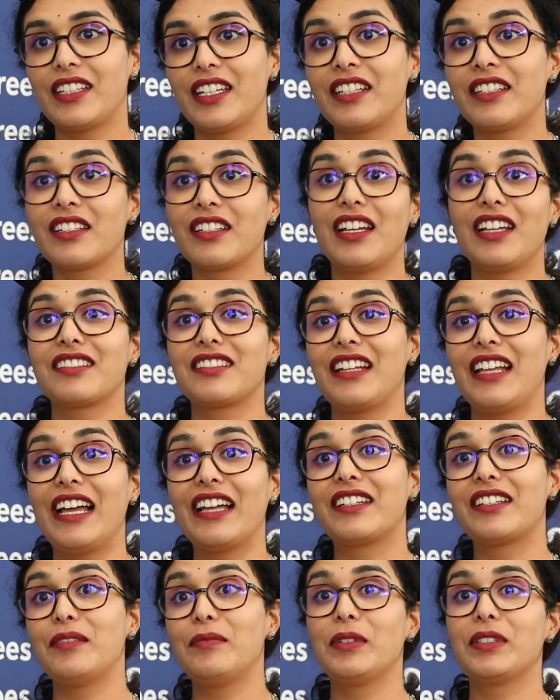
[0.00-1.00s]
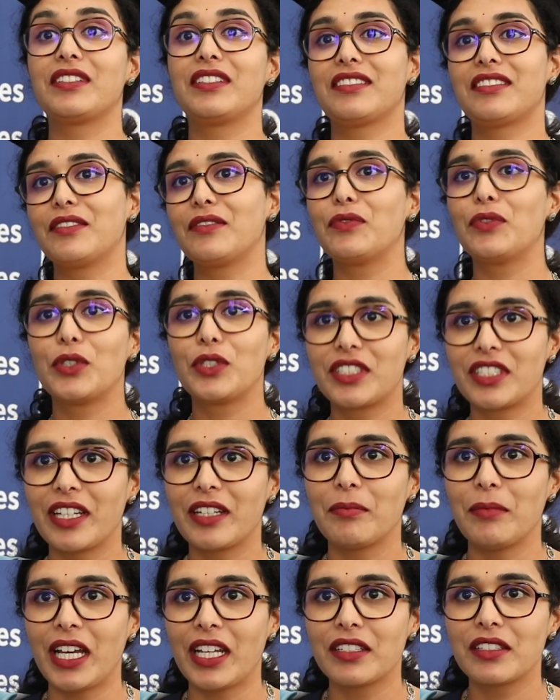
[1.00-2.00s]
The International Agribusiness and Food
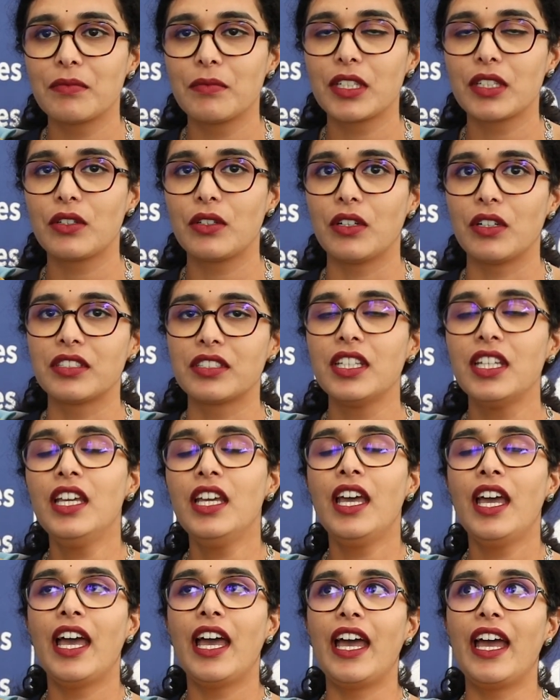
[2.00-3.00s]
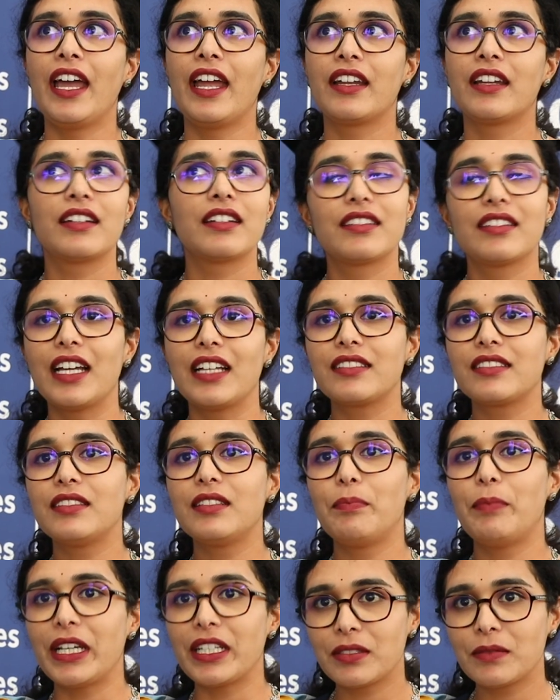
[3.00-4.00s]
Chain Management course, and that's
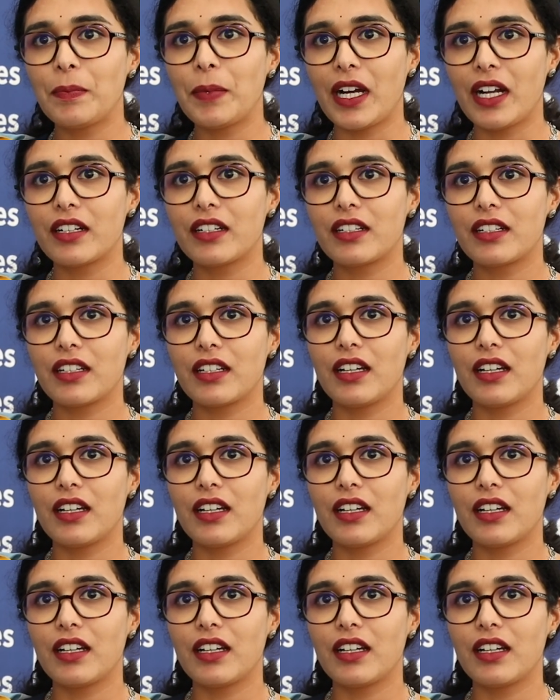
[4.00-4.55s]
the best part.